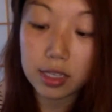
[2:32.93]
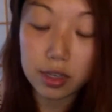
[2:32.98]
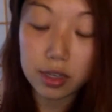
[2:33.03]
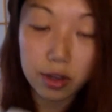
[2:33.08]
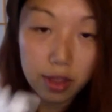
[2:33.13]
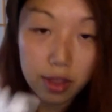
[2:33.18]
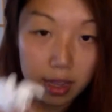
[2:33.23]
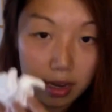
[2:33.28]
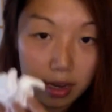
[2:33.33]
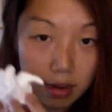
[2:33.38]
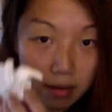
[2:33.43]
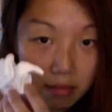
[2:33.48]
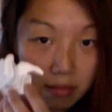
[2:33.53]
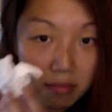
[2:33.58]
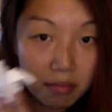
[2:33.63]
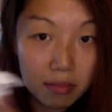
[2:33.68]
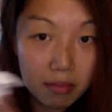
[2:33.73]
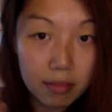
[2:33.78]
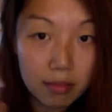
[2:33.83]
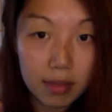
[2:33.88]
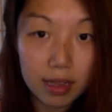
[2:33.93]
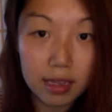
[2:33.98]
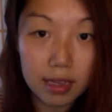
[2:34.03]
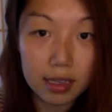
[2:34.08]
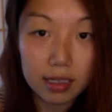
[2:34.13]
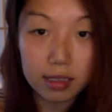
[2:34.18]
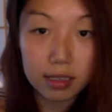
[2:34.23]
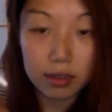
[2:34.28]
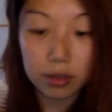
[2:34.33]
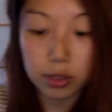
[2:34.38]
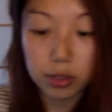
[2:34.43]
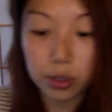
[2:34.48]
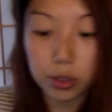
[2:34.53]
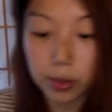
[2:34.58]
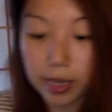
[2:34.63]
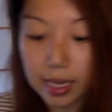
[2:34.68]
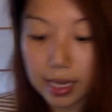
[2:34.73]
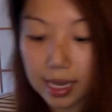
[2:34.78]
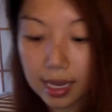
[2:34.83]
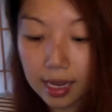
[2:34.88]
than this little
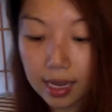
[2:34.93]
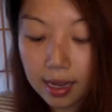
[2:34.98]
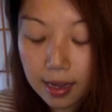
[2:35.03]
doohickey.